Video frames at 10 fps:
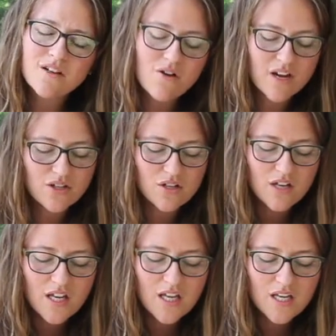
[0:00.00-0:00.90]
You know,
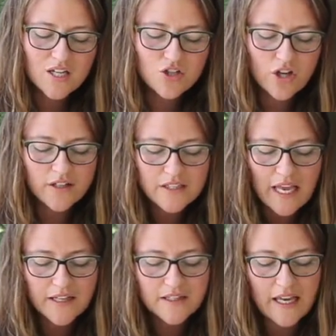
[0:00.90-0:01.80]
in John
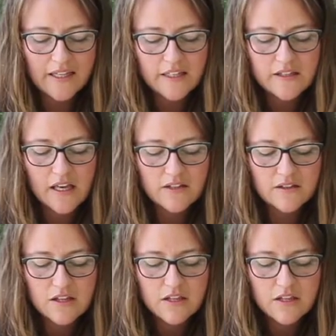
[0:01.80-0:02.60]
10:10, it says,